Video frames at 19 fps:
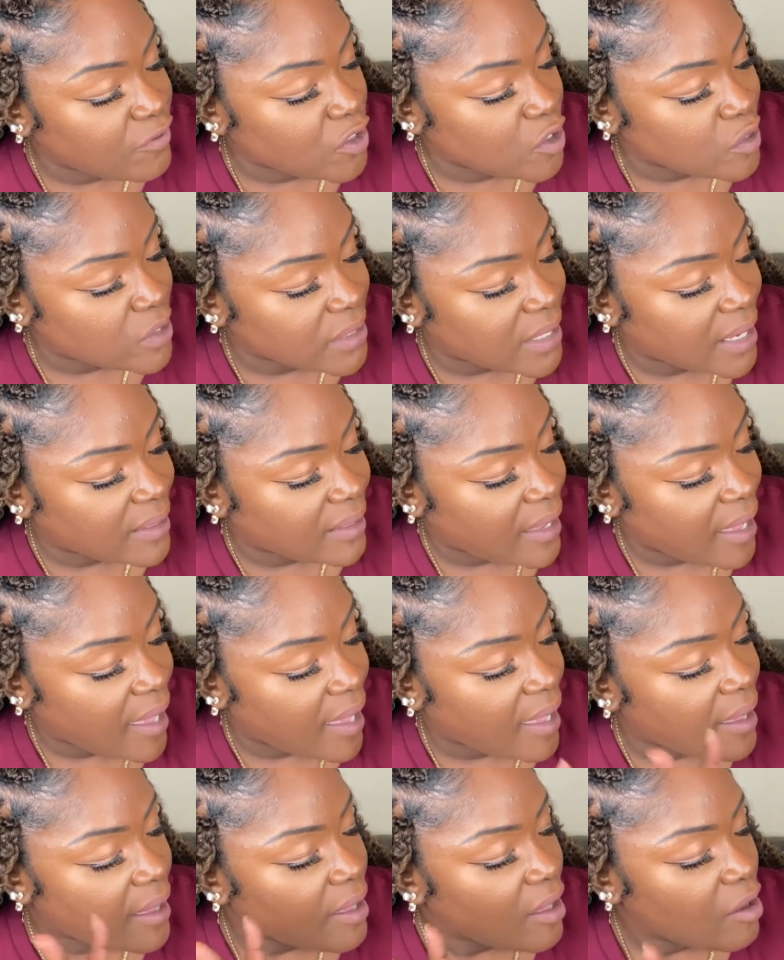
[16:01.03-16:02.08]
your
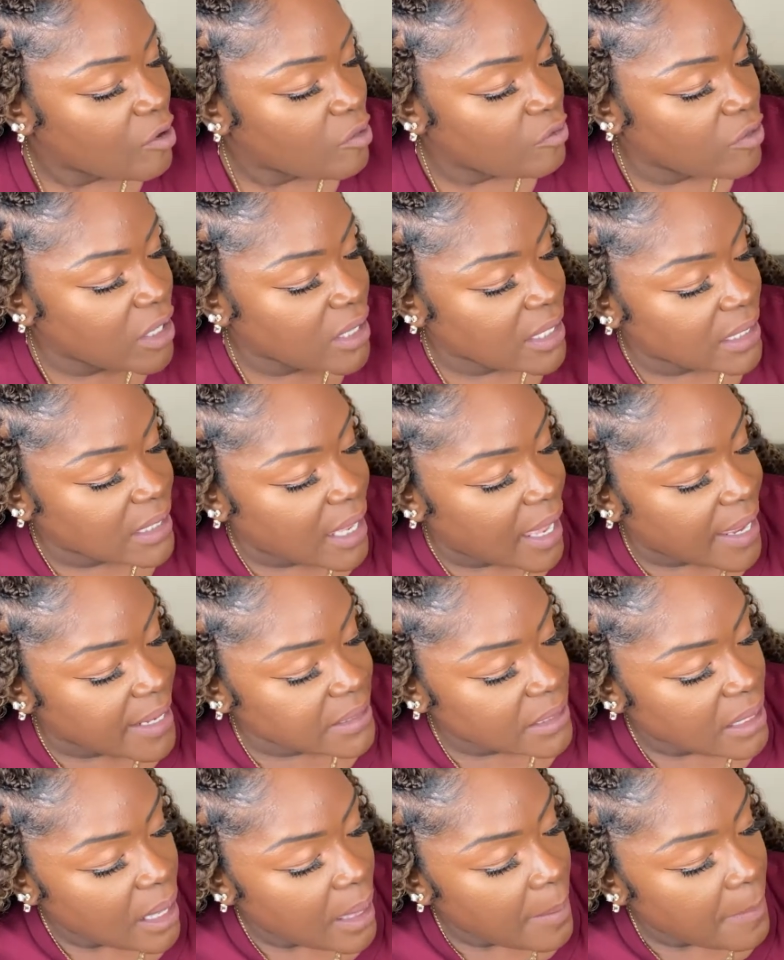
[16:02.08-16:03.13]
skincare. Really nice.
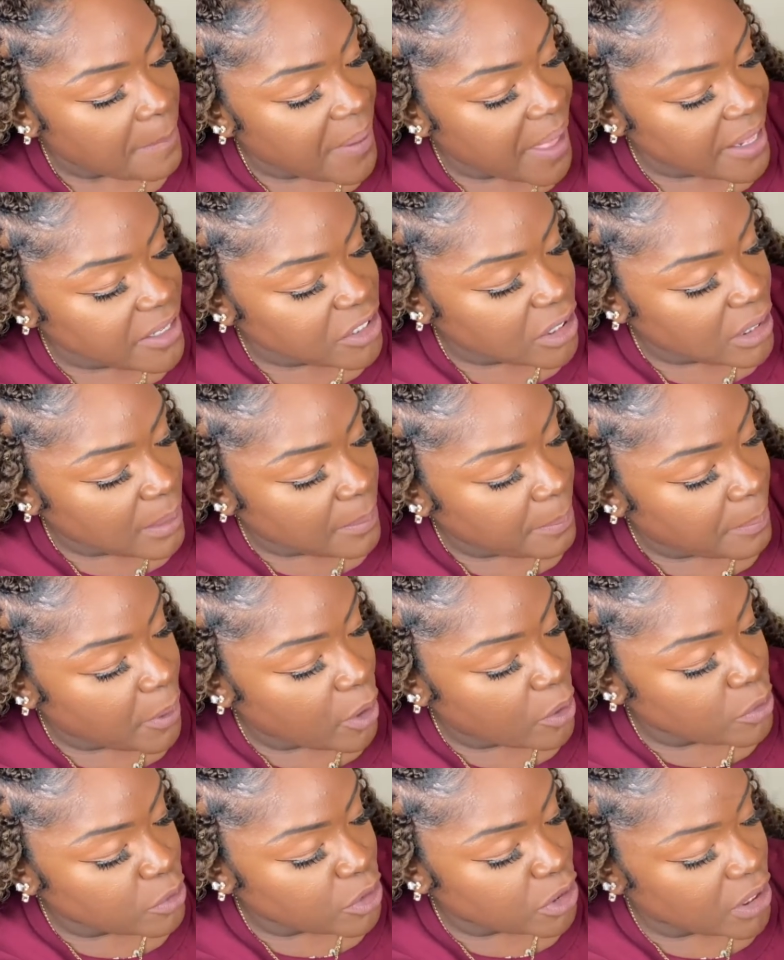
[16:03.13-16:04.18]
Pendulum
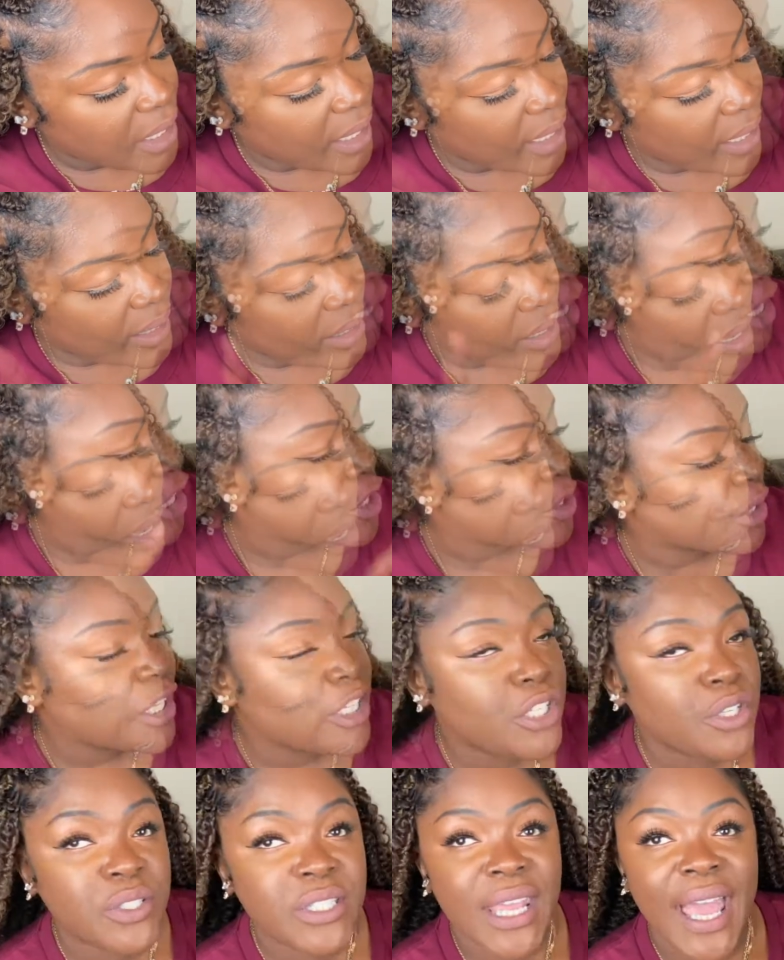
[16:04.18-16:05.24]
Potion, you
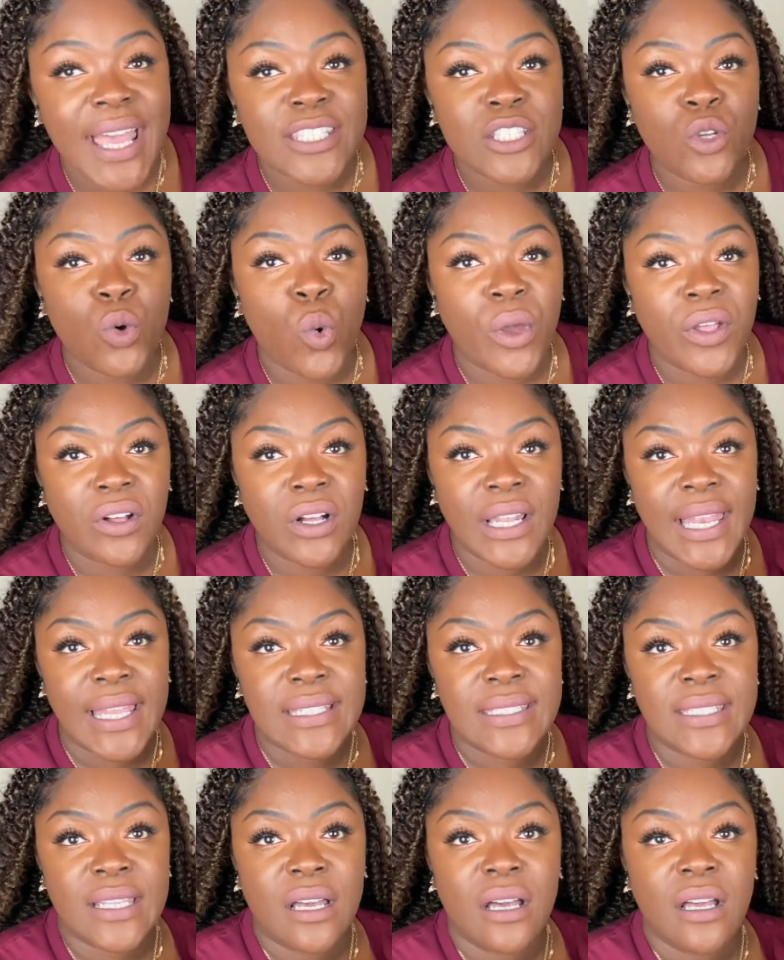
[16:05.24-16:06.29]
can use it as an oil
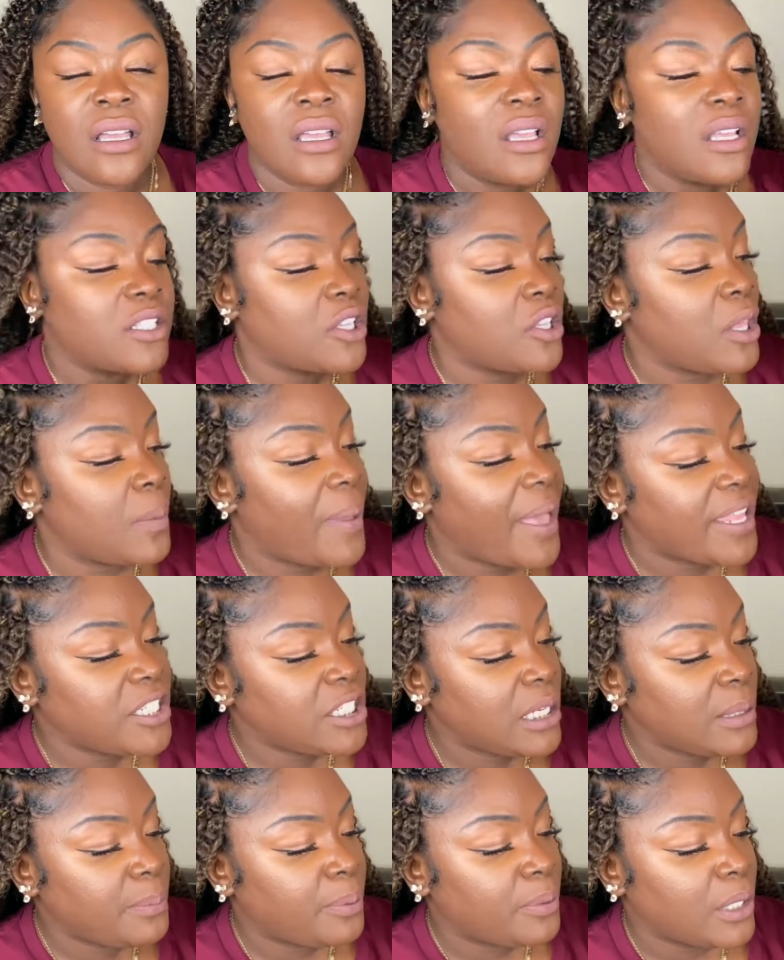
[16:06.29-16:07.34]
cleanser. So the
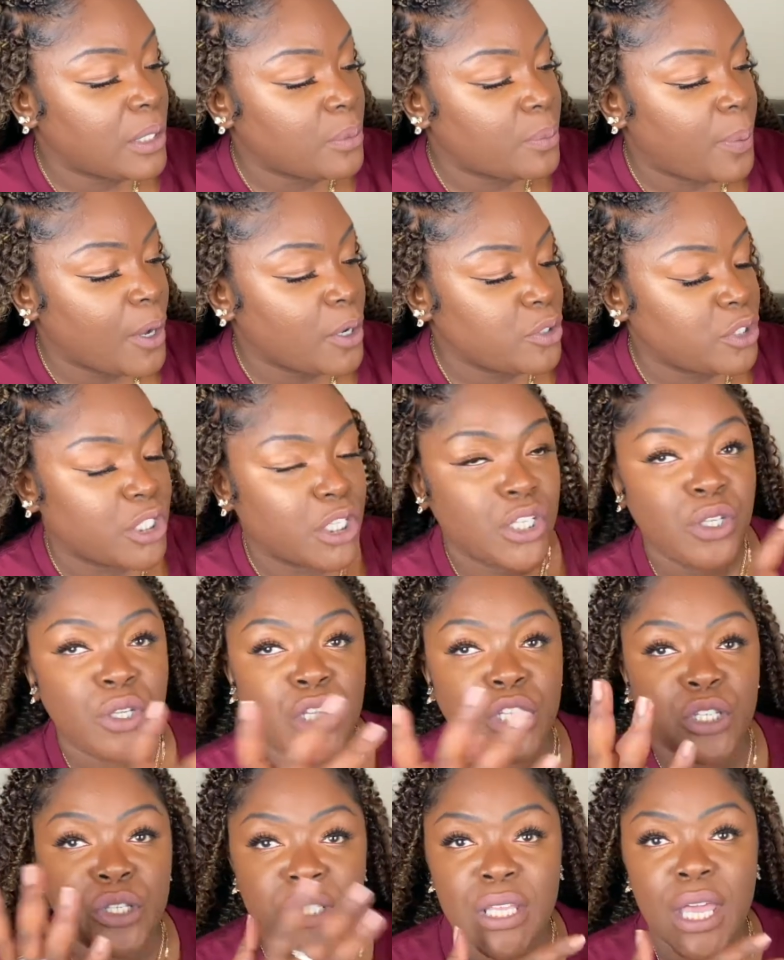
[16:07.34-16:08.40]
Pendulum Potion, you
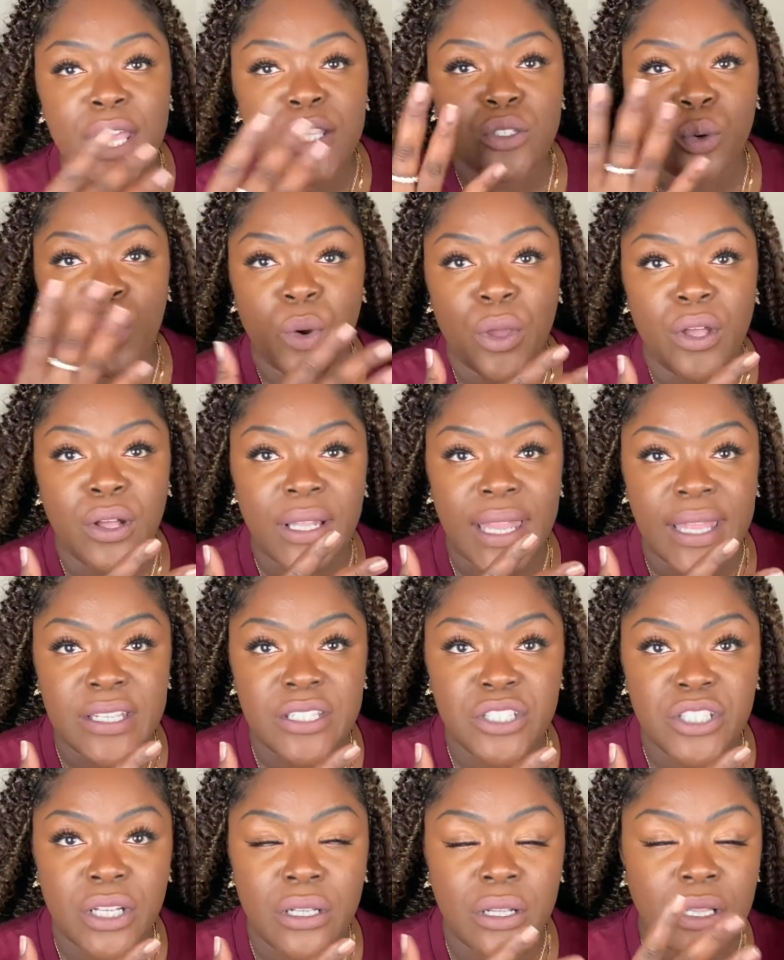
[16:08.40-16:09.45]
can use it as an oil
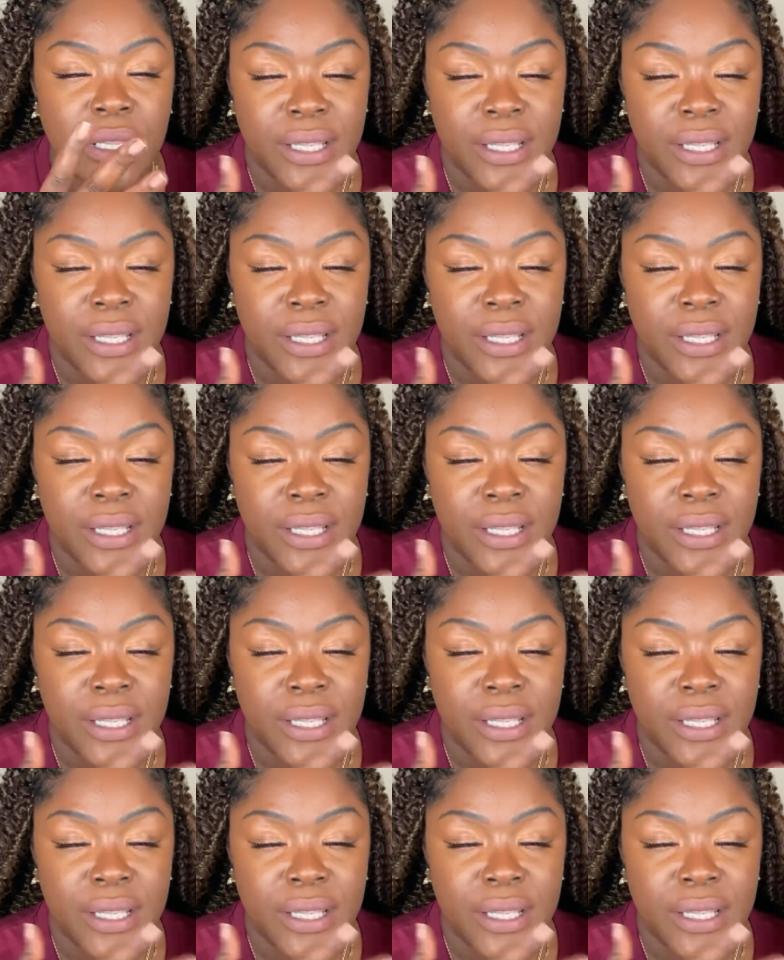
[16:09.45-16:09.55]
cleanser